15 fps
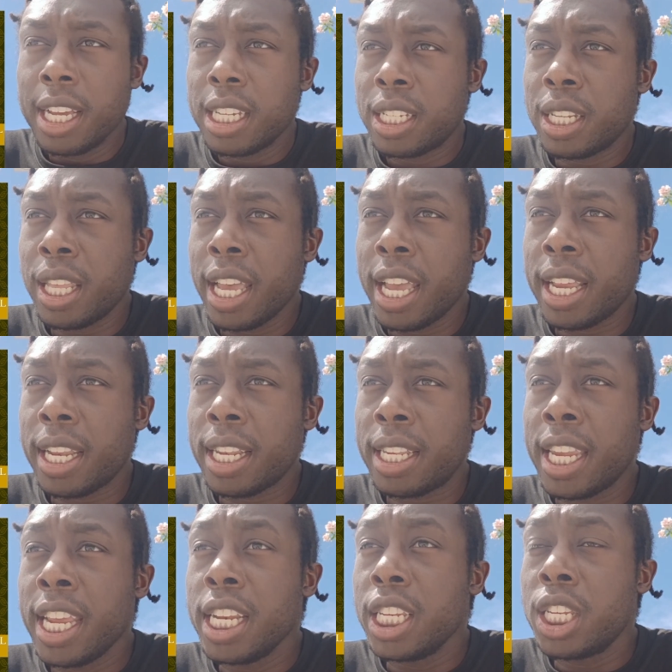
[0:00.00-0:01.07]
So they
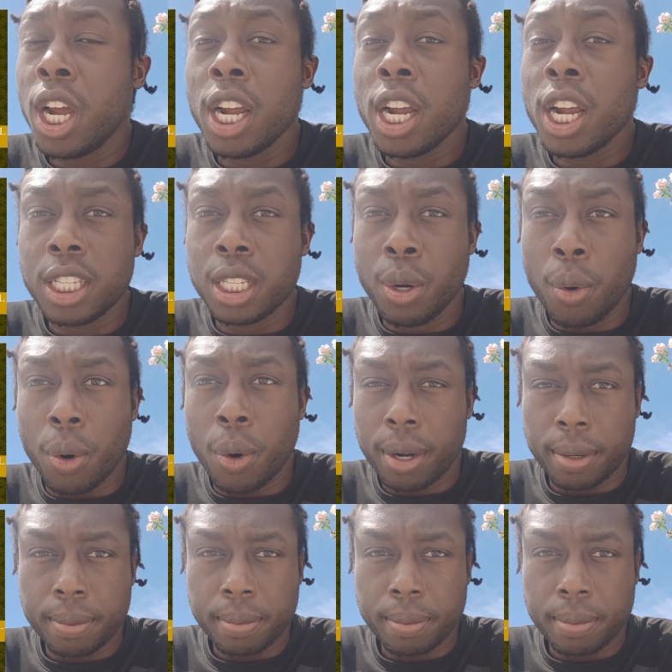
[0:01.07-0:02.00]
didn't touch the door.